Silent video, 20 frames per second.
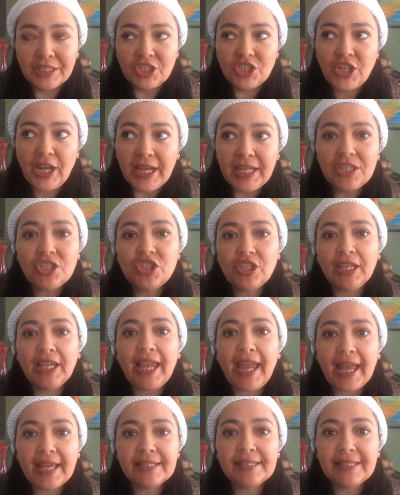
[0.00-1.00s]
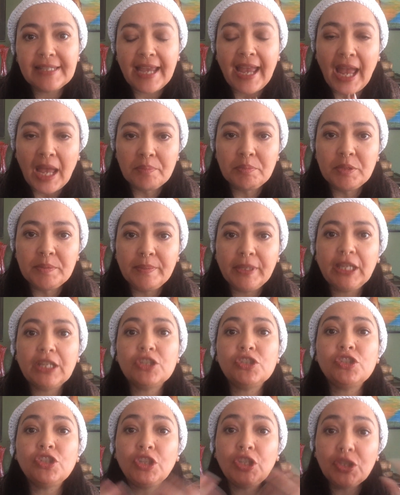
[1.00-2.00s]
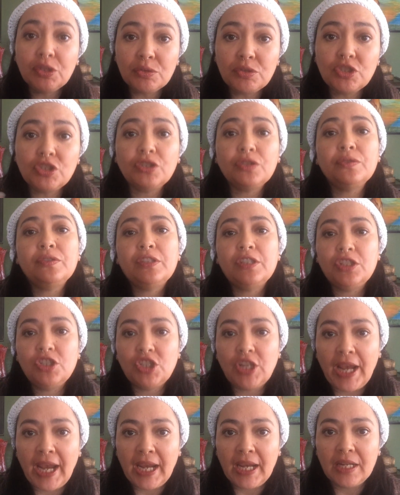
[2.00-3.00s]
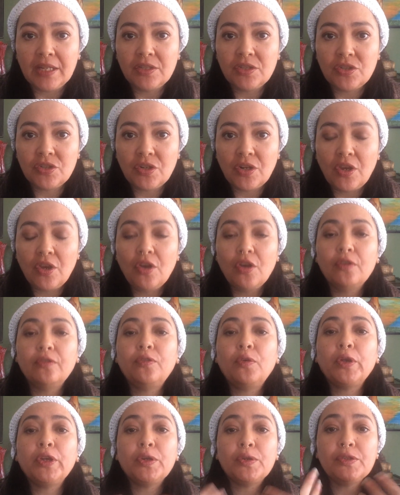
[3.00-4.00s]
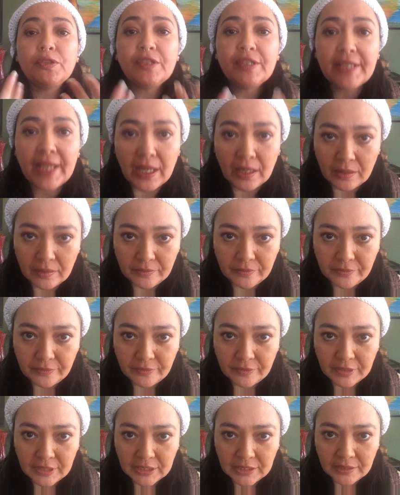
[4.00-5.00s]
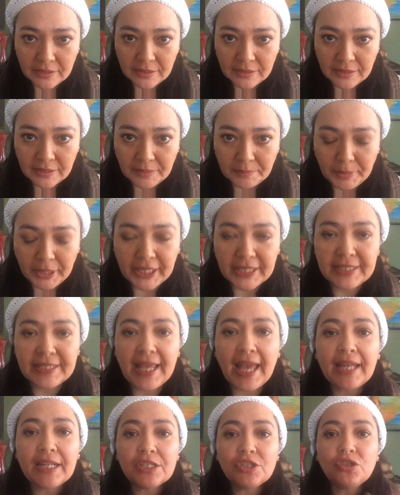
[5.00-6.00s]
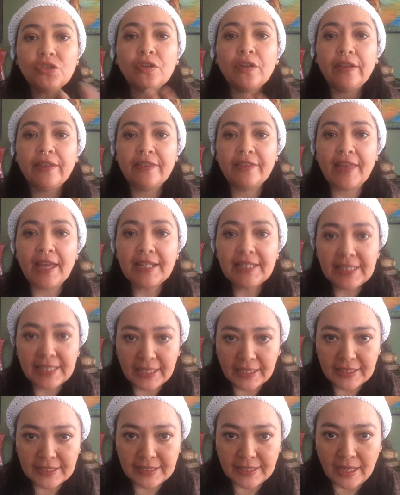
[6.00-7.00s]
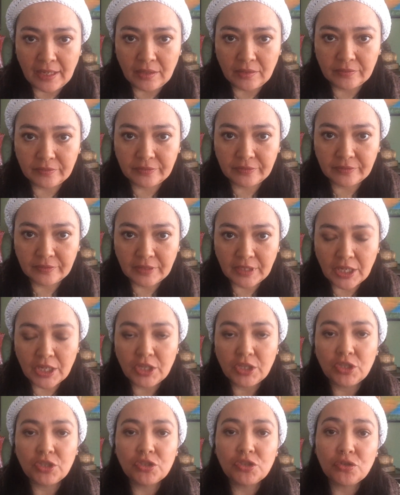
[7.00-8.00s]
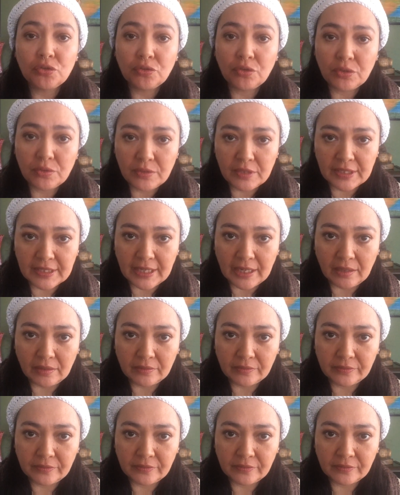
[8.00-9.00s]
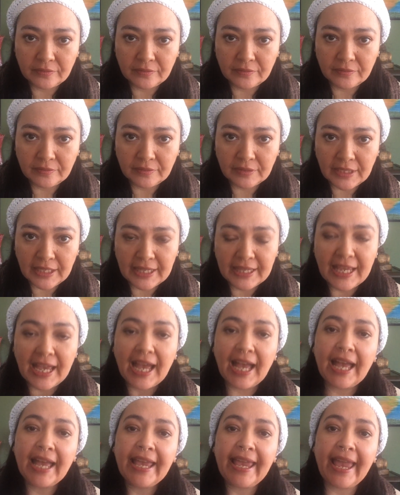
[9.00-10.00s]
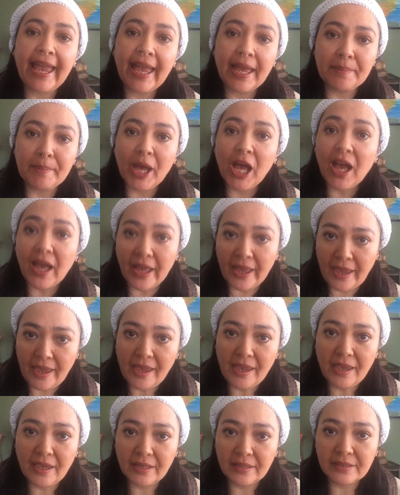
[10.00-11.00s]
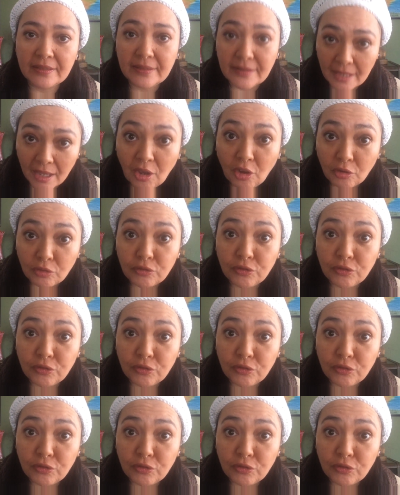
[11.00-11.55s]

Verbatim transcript: Changing has to happen because you choose to change for yourself, because that is your authentic self, your true self, the I am I self.